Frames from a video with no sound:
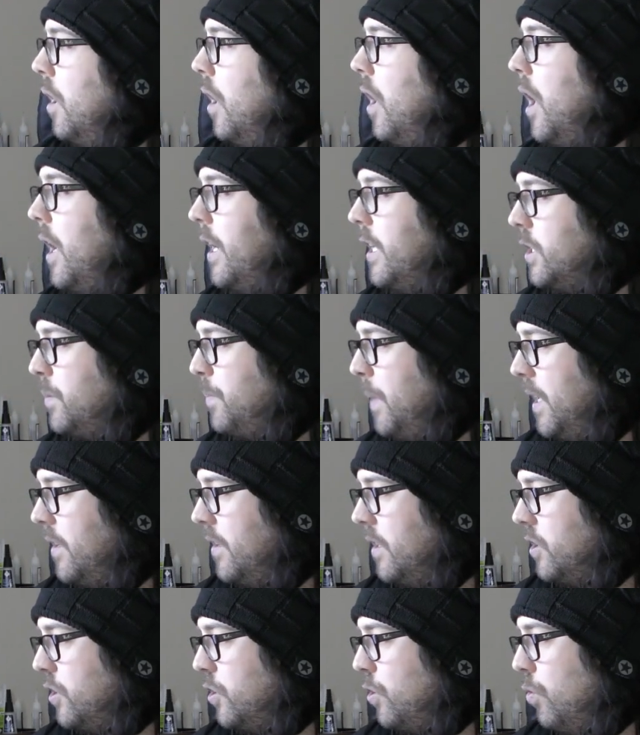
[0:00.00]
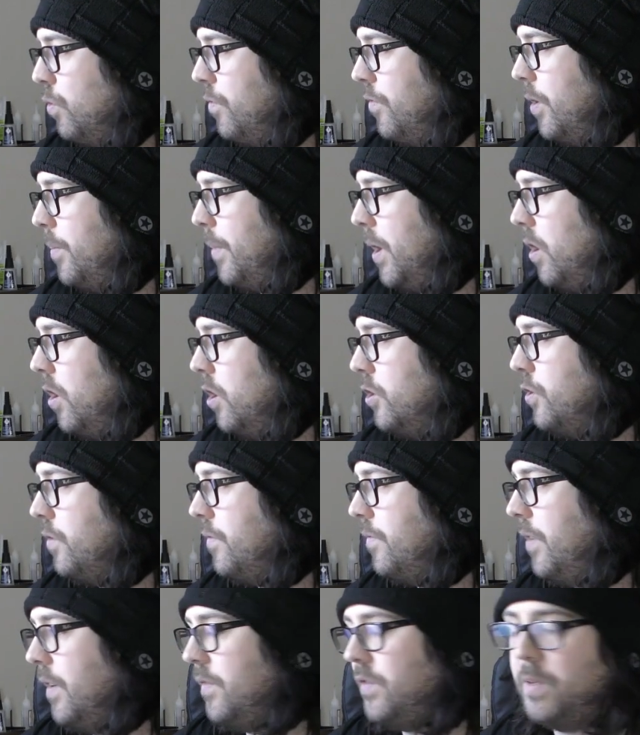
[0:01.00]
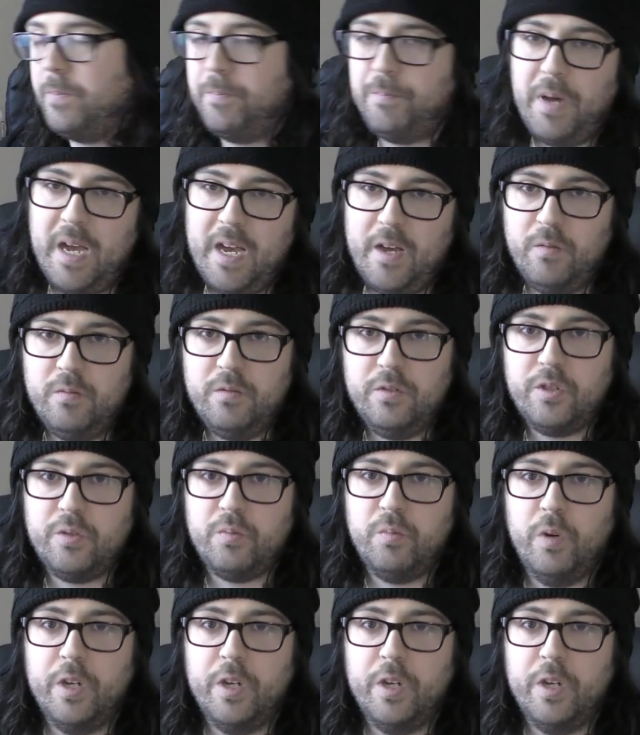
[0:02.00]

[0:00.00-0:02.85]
I expect this to go for about £150,